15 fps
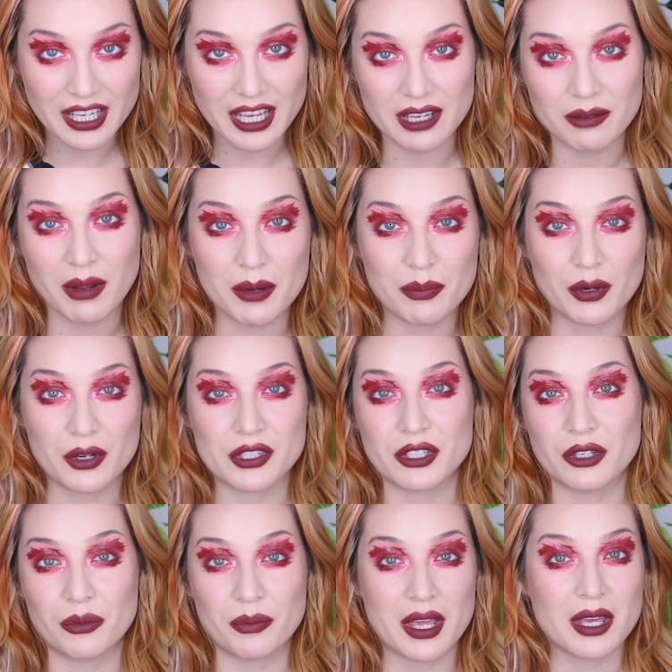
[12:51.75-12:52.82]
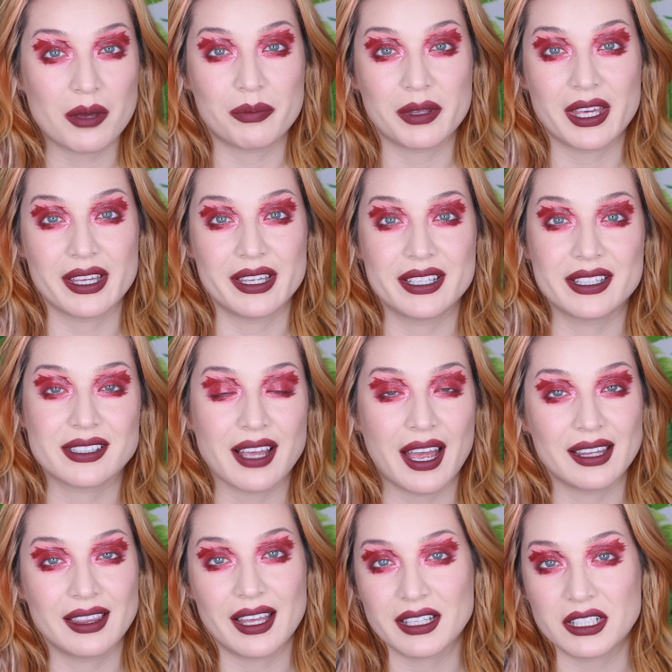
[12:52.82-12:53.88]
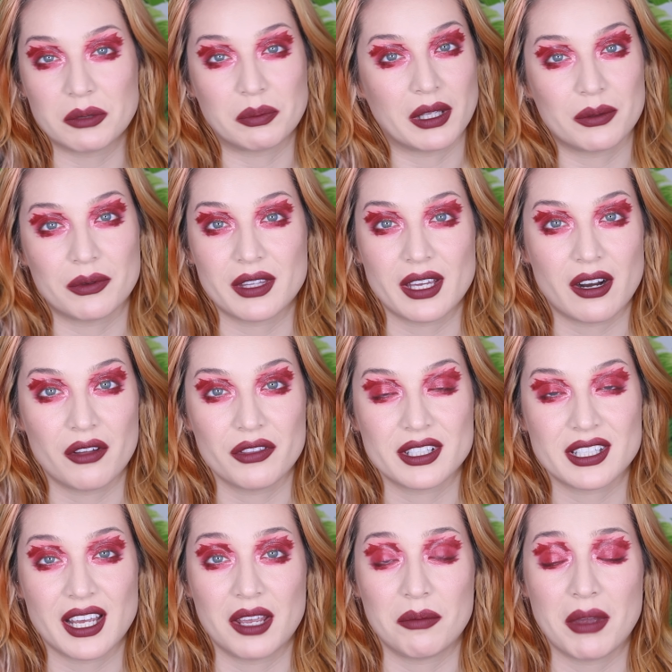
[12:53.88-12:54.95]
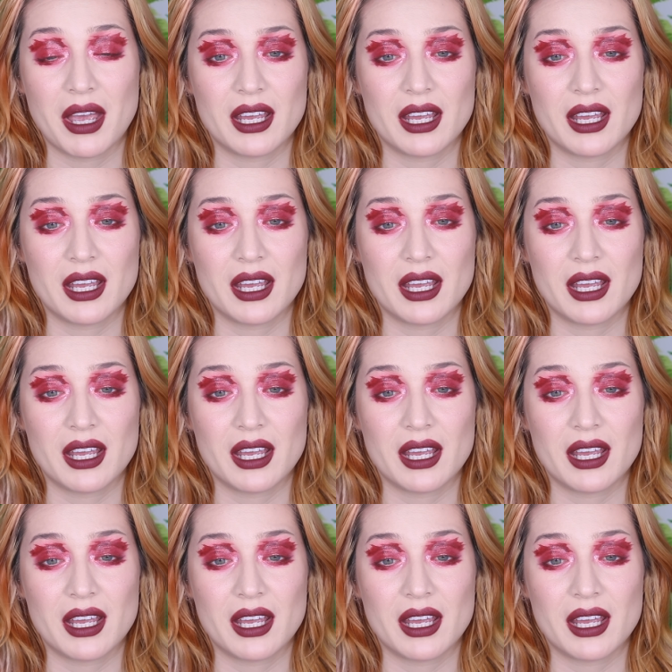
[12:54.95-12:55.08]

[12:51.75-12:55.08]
in my personal makeup because I like to play with that all the time.